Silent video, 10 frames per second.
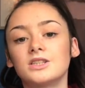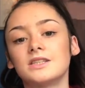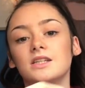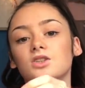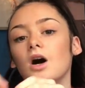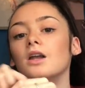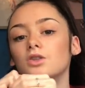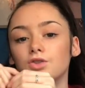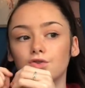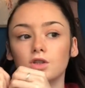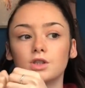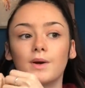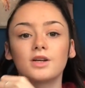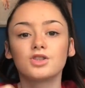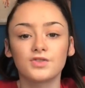you can see, it's got a little straw, so
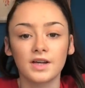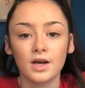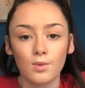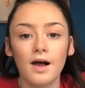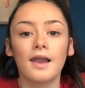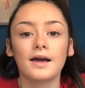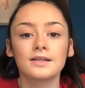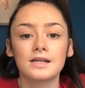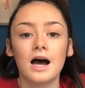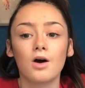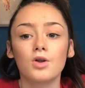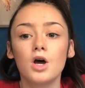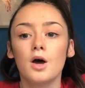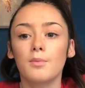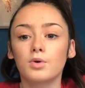I could drink it while lying down,
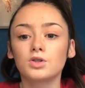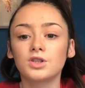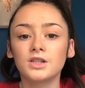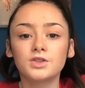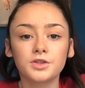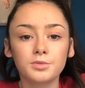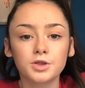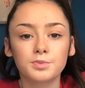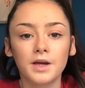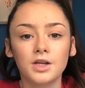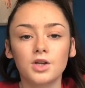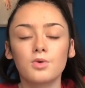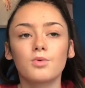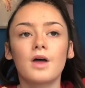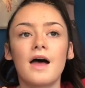because you're in so much pain. You
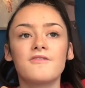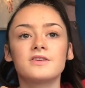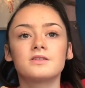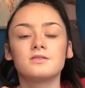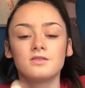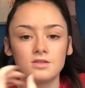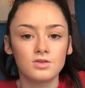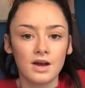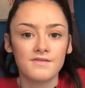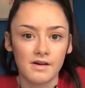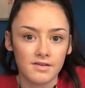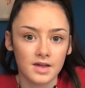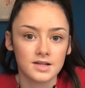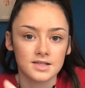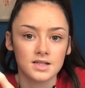don't want to you do get very
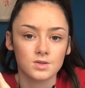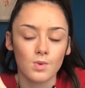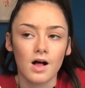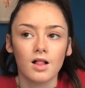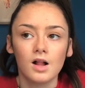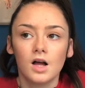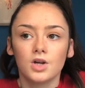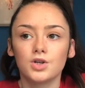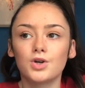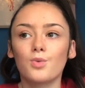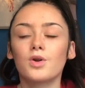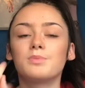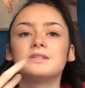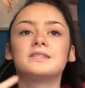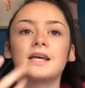thirsty as well. You don't want to
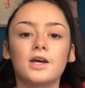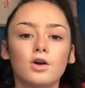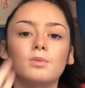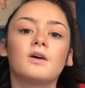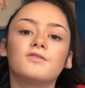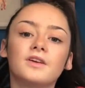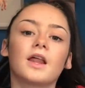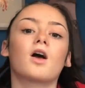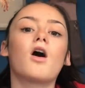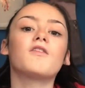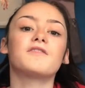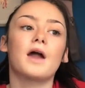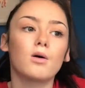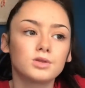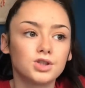be sitting up every like half an
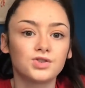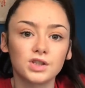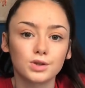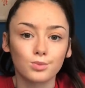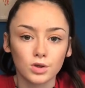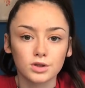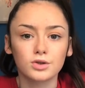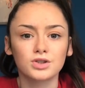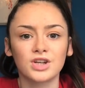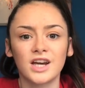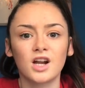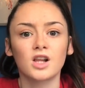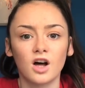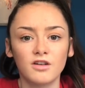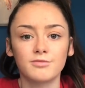hour to drink some water because you're in a
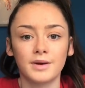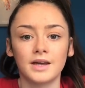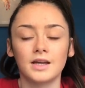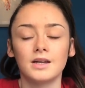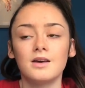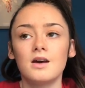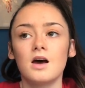lot of pain.